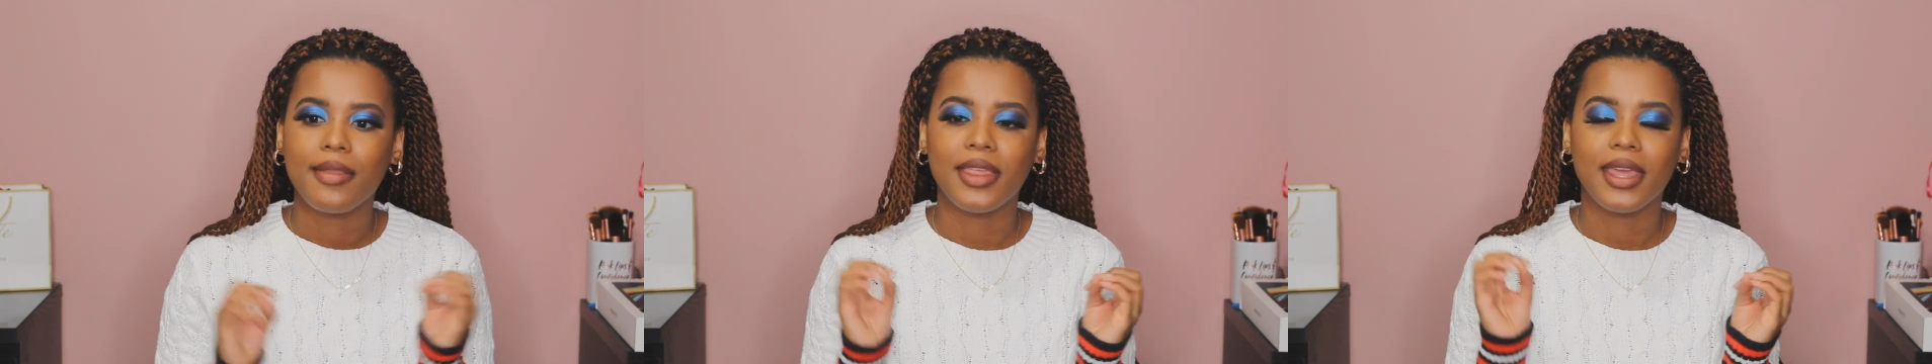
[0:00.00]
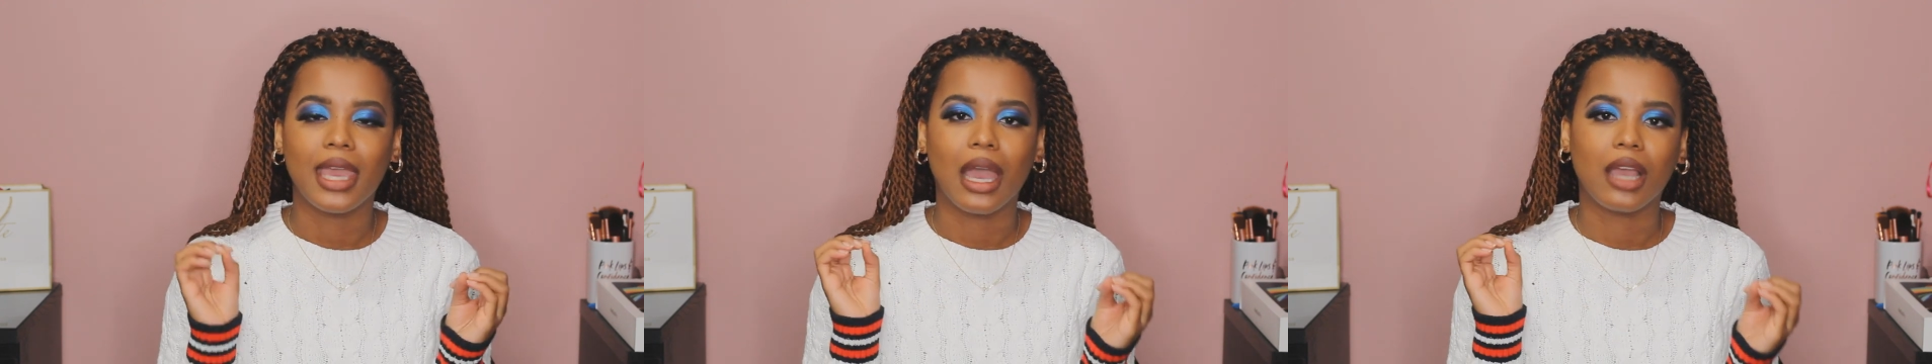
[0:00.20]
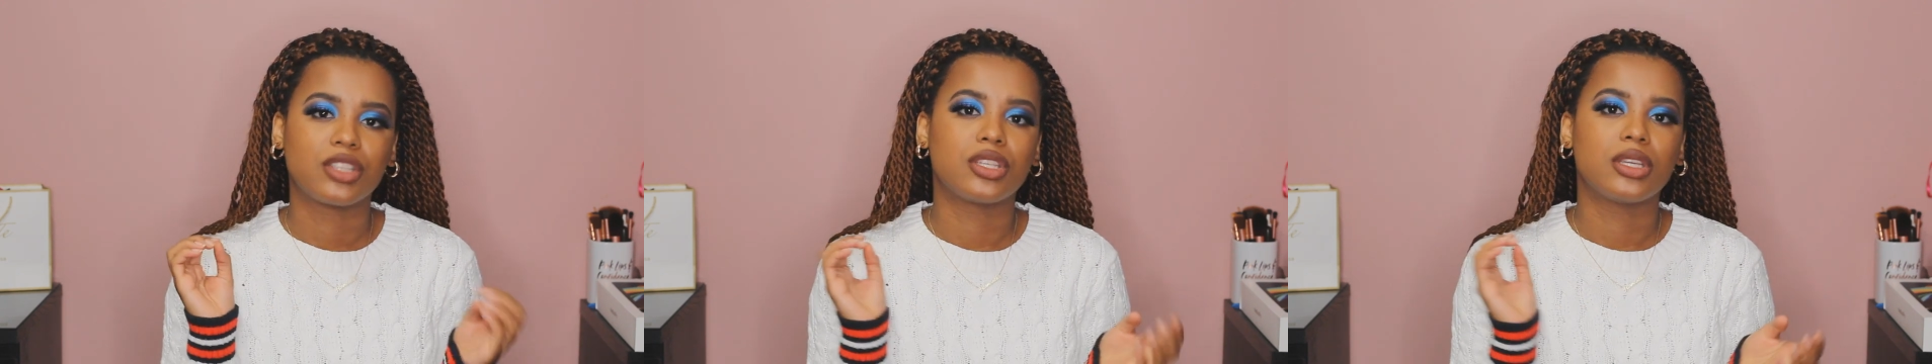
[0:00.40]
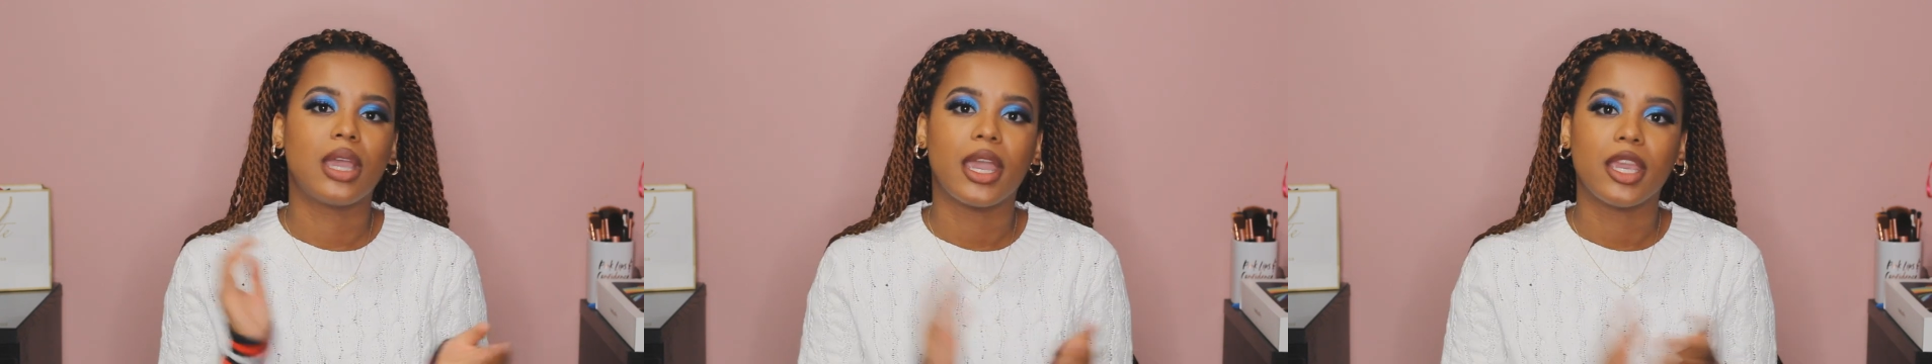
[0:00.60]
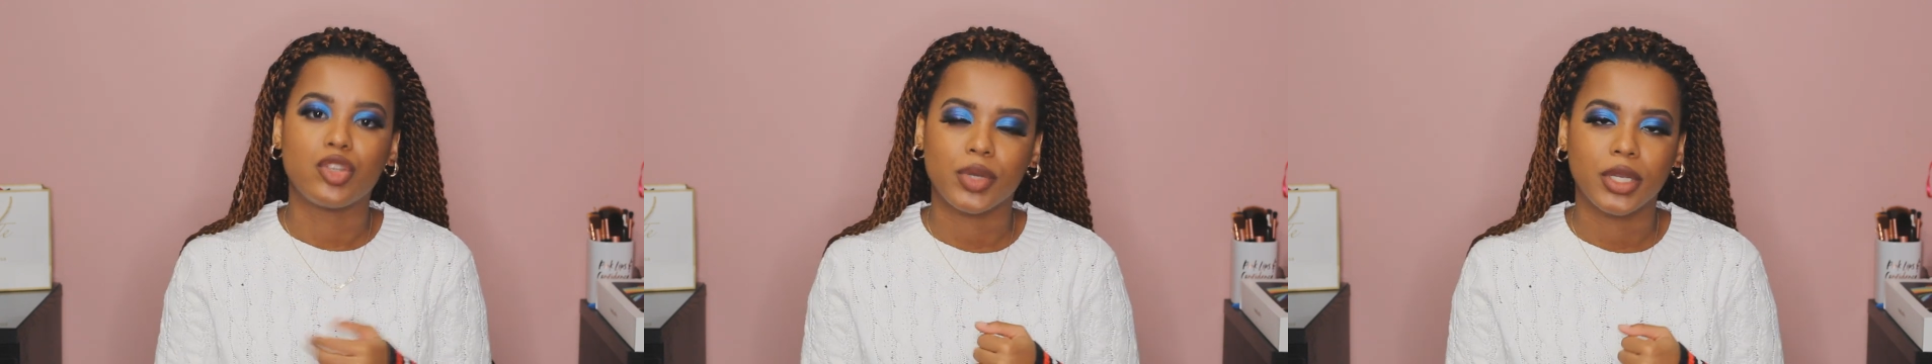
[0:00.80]
They actually
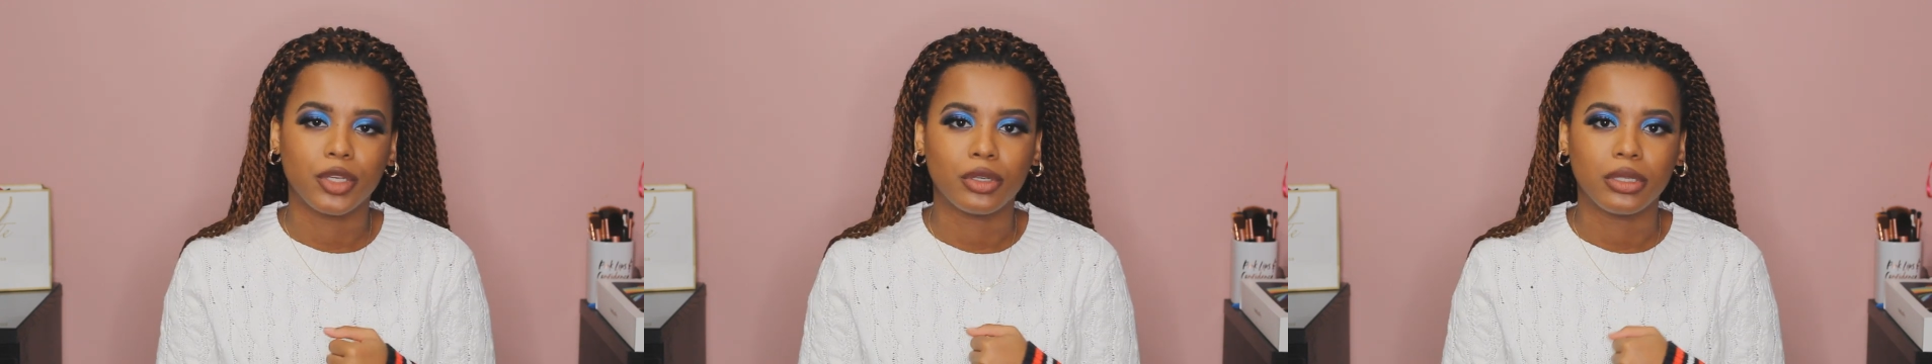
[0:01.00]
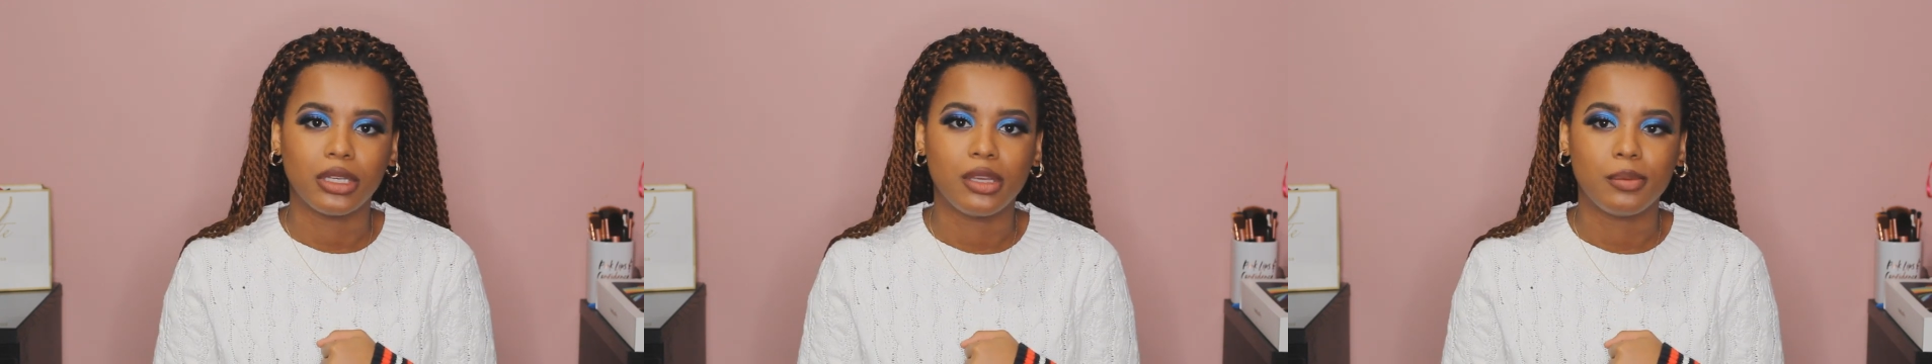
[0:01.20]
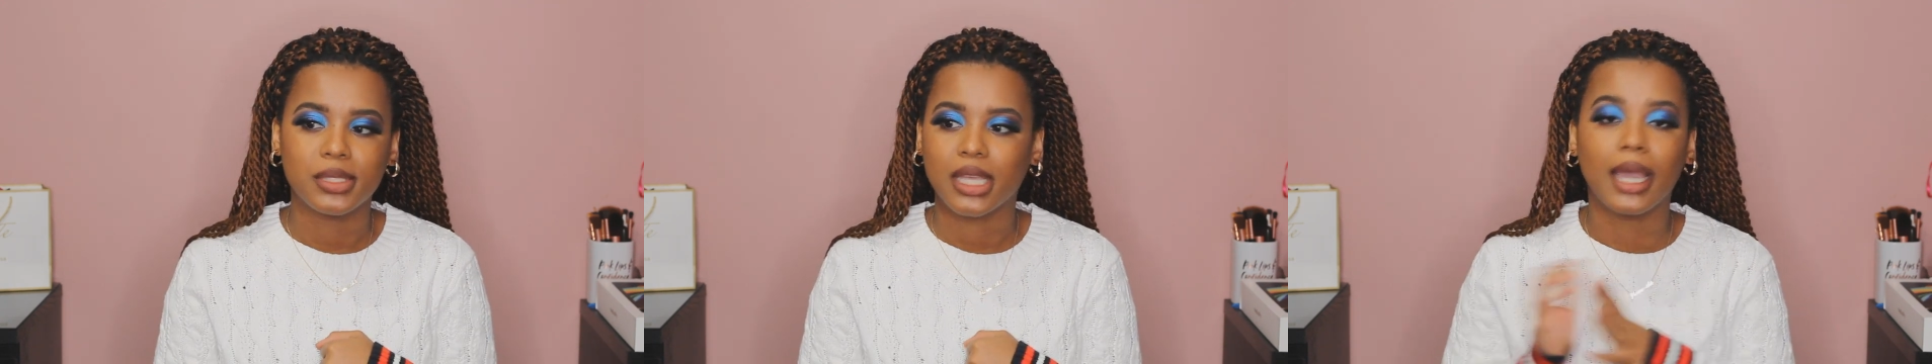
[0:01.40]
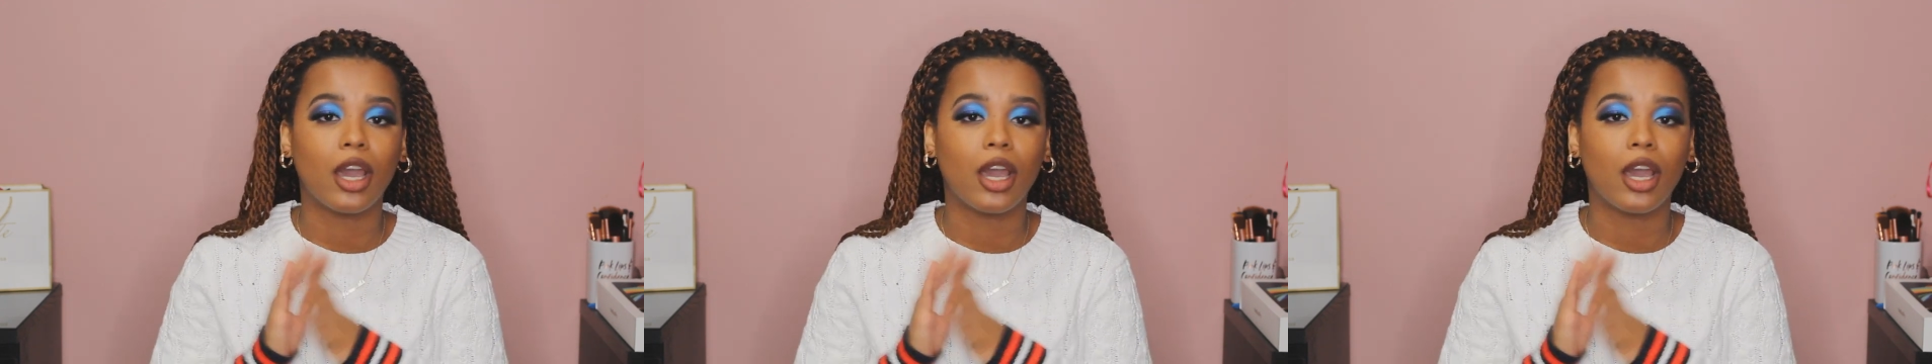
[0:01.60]
hydrate your lips.